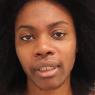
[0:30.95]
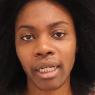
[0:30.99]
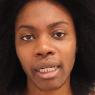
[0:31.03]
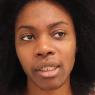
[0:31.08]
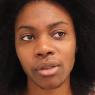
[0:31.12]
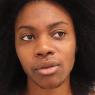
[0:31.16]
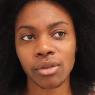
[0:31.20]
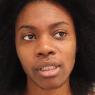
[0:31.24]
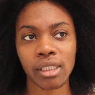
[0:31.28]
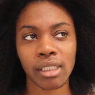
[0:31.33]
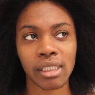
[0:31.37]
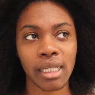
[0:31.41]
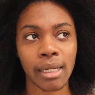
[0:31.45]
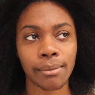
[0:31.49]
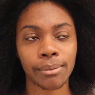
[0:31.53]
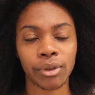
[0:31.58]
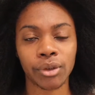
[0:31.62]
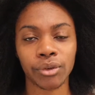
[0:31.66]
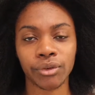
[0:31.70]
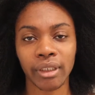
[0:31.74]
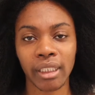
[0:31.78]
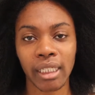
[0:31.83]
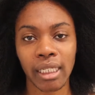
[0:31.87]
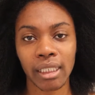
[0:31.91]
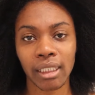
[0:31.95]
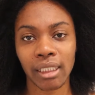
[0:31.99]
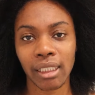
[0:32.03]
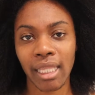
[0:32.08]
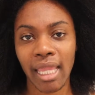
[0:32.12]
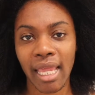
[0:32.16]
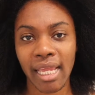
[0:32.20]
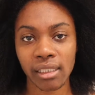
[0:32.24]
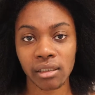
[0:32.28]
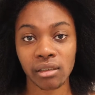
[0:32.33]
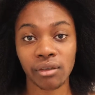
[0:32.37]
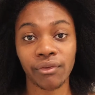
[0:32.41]
I used the step 3 in the
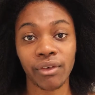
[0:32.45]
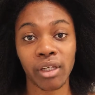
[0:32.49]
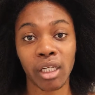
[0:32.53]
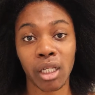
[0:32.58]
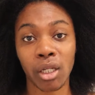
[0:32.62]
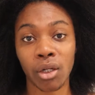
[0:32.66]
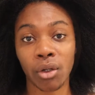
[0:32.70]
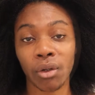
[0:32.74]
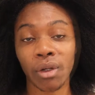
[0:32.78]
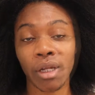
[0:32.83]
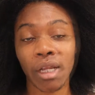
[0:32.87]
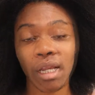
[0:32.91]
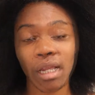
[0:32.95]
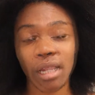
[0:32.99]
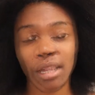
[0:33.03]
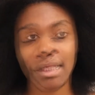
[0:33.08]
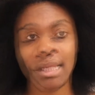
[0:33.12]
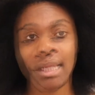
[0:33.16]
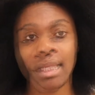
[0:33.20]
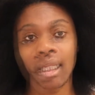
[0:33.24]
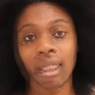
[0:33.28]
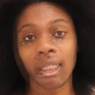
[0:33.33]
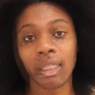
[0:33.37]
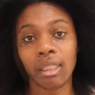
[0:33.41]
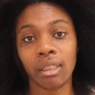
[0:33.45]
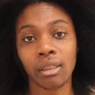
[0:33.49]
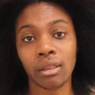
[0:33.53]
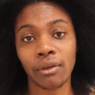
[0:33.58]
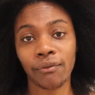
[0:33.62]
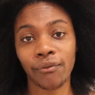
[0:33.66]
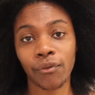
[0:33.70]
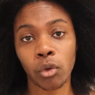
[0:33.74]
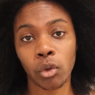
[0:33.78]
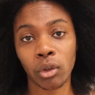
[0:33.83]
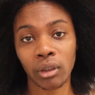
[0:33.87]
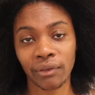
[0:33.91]
last video, and the
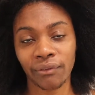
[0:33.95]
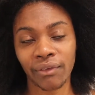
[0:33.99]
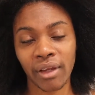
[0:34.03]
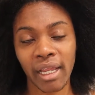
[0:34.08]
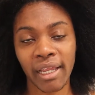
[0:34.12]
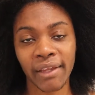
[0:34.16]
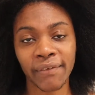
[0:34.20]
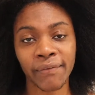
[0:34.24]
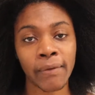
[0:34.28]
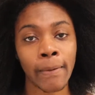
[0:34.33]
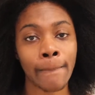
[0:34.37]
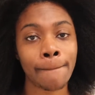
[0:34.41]
4 and the 5.